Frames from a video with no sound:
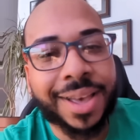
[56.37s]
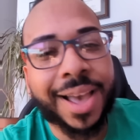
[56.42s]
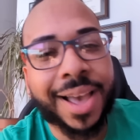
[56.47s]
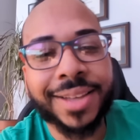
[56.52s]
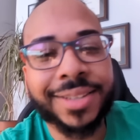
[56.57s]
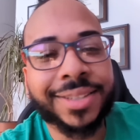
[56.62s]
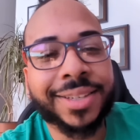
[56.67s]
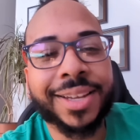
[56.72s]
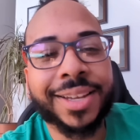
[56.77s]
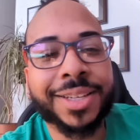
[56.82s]

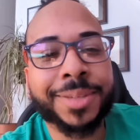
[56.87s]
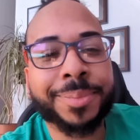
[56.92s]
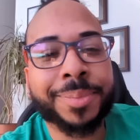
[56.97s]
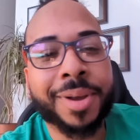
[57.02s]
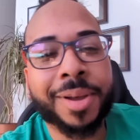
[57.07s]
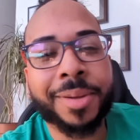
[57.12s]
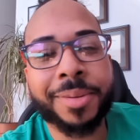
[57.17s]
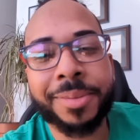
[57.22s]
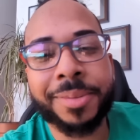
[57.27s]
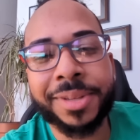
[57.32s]
I'd say it's
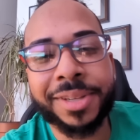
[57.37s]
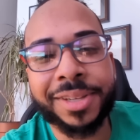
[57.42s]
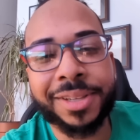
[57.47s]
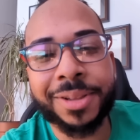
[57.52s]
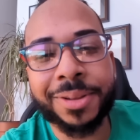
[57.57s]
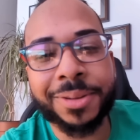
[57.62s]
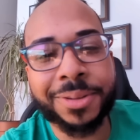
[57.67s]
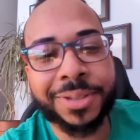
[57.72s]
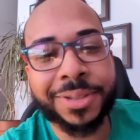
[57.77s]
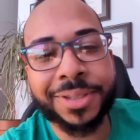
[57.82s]
probably
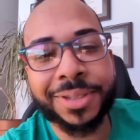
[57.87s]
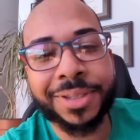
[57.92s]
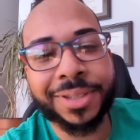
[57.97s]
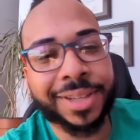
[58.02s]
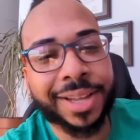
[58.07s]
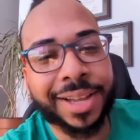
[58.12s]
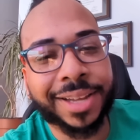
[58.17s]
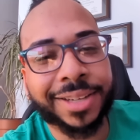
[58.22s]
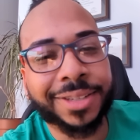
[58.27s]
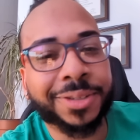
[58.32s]
close
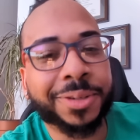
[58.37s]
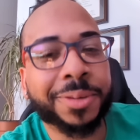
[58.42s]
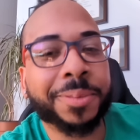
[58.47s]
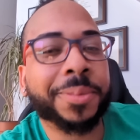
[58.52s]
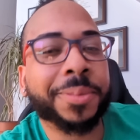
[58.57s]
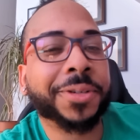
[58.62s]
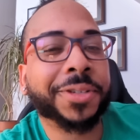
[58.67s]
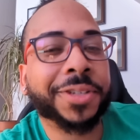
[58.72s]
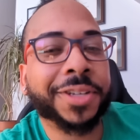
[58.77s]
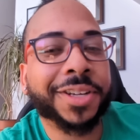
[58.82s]
to like
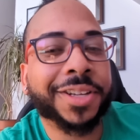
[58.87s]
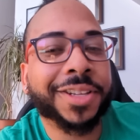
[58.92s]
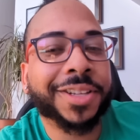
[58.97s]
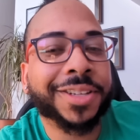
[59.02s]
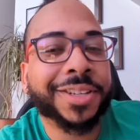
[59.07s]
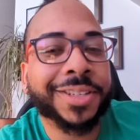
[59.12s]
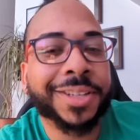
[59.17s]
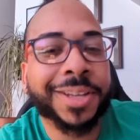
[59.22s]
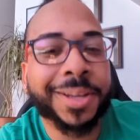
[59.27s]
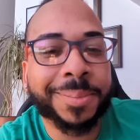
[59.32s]
2% of
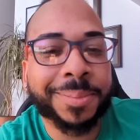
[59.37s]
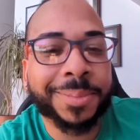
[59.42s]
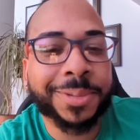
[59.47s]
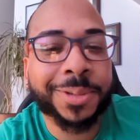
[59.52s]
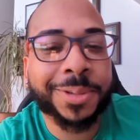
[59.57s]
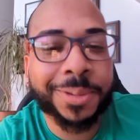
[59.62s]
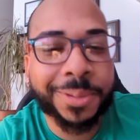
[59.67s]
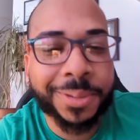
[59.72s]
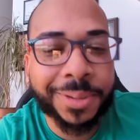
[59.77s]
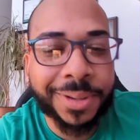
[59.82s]
the time.
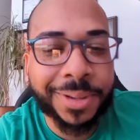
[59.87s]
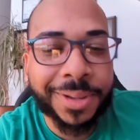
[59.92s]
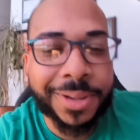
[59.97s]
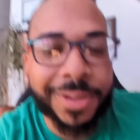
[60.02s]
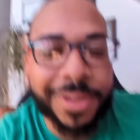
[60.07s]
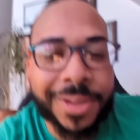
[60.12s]
So